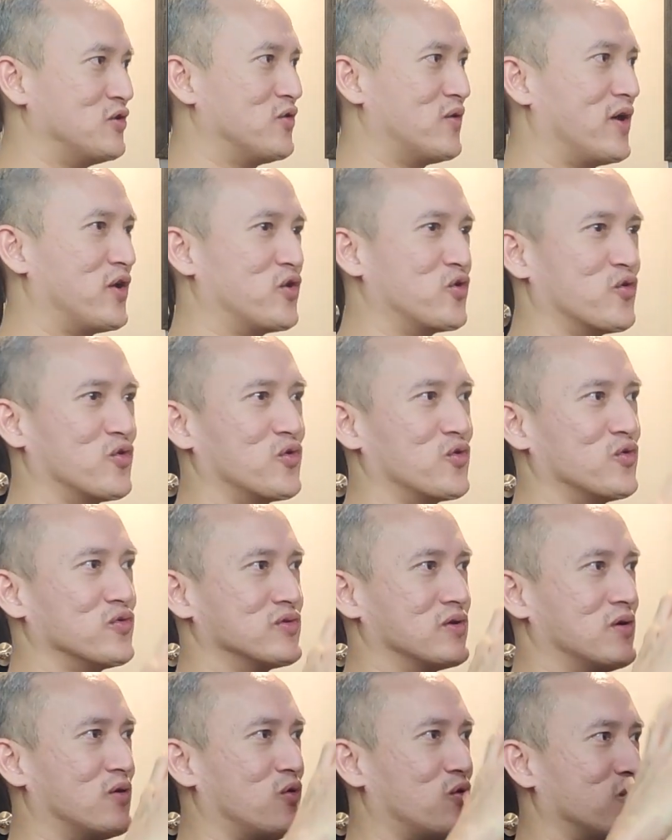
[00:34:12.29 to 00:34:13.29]
I don't know
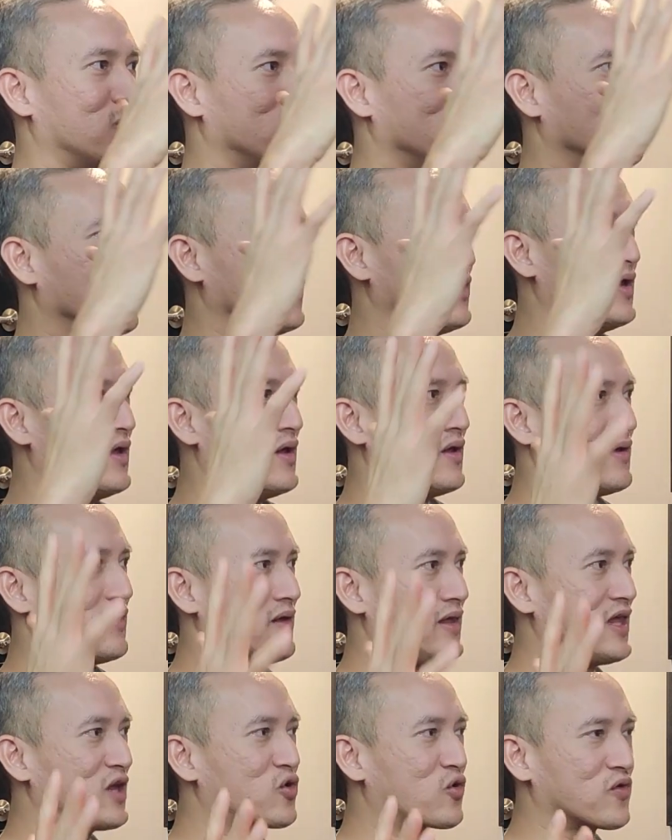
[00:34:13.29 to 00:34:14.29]
the whole
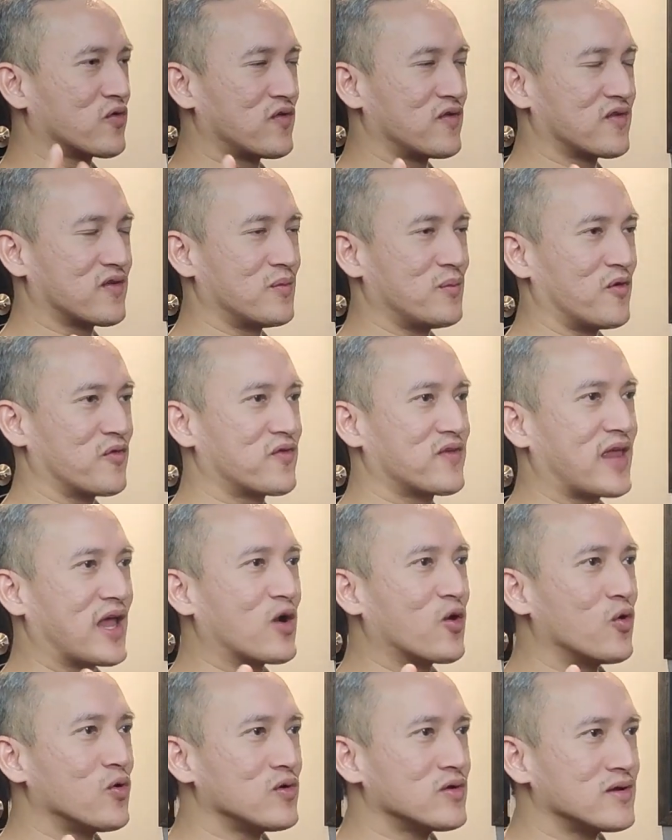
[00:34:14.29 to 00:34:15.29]
ecosystem of
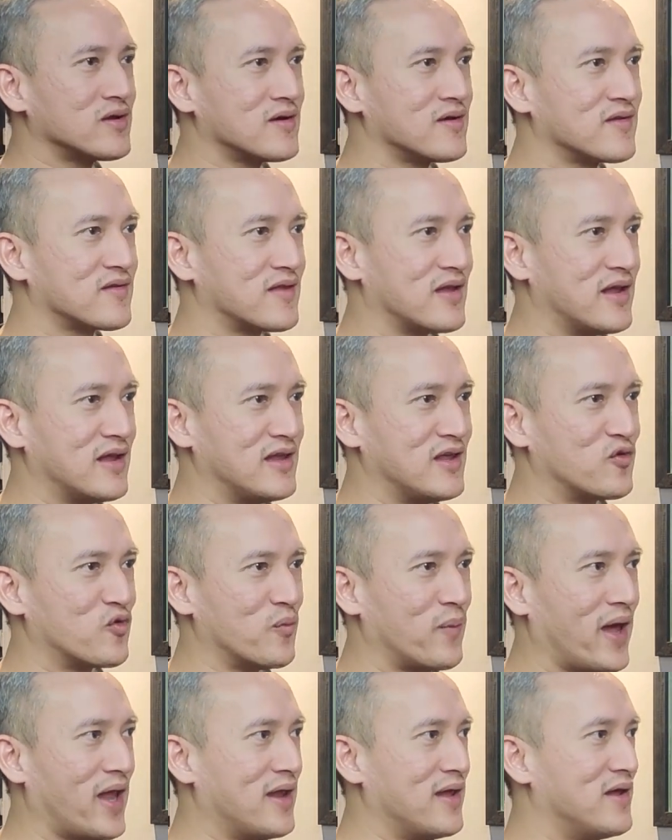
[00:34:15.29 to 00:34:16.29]
stakeholders that I need to
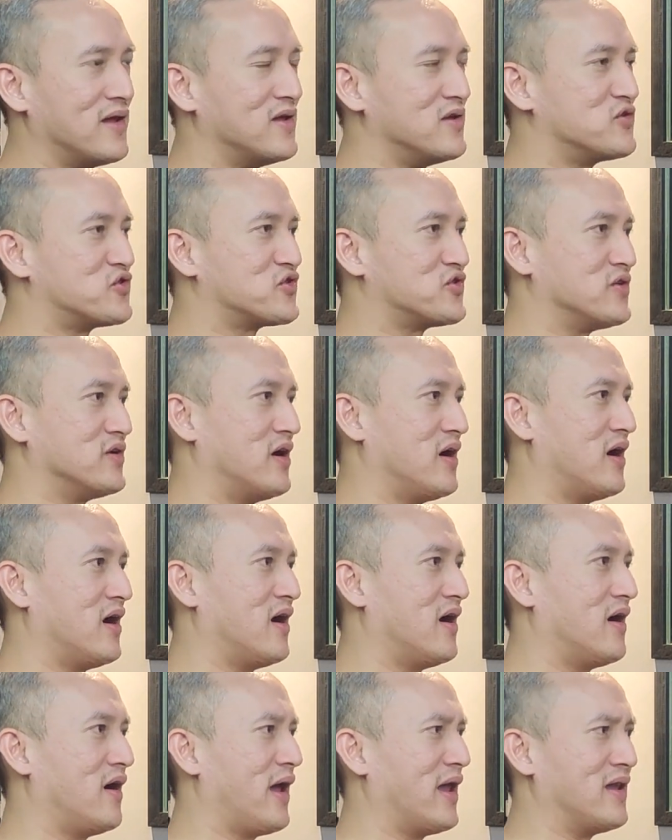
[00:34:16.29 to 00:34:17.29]
manage,
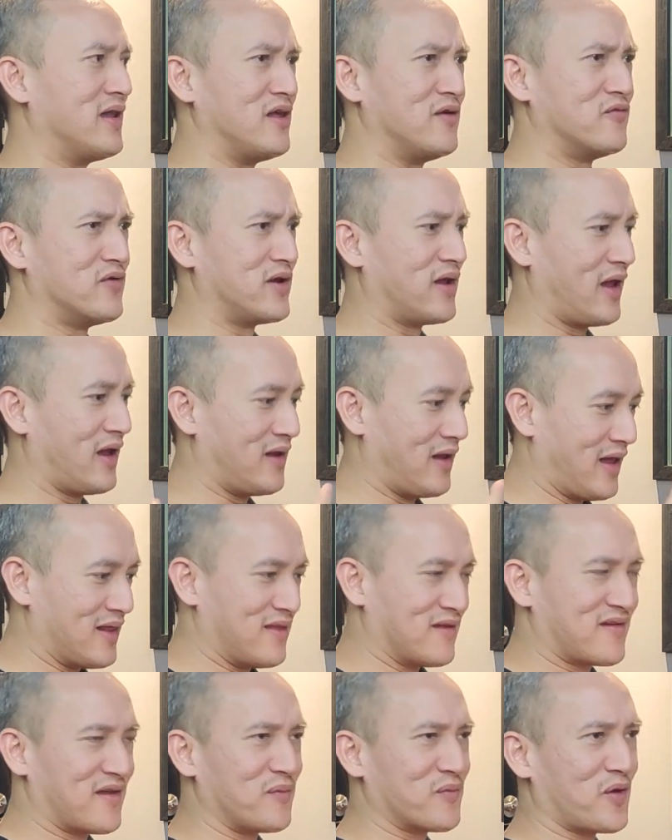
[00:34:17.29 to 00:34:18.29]
and at
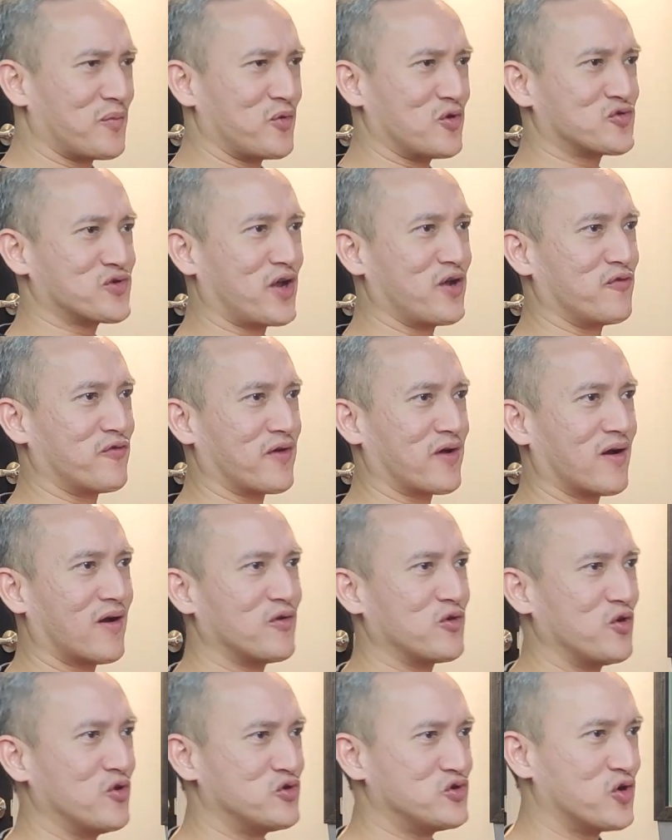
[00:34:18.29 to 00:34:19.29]
the same time you're trying to figure
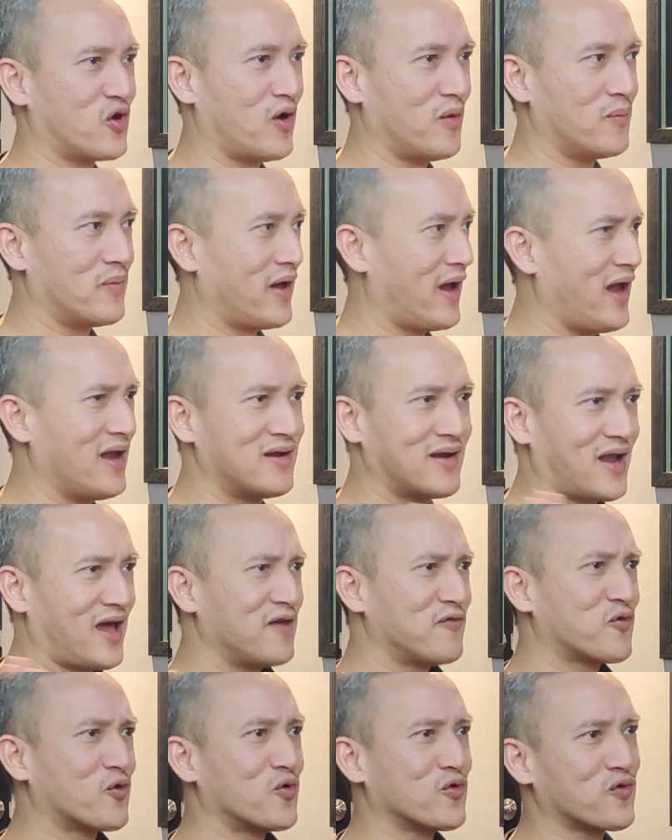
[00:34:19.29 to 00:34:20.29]
out your job, and
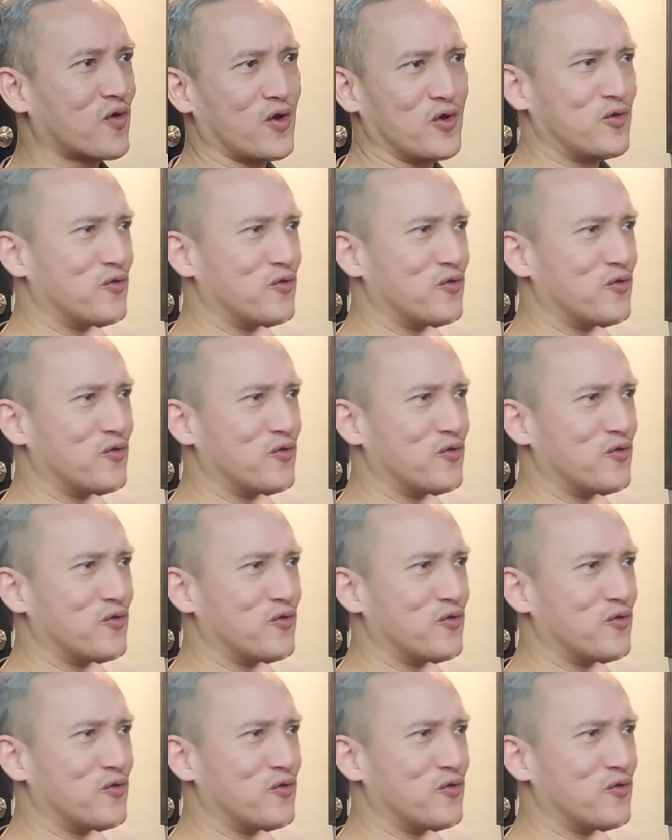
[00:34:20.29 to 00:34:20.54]
life goes on.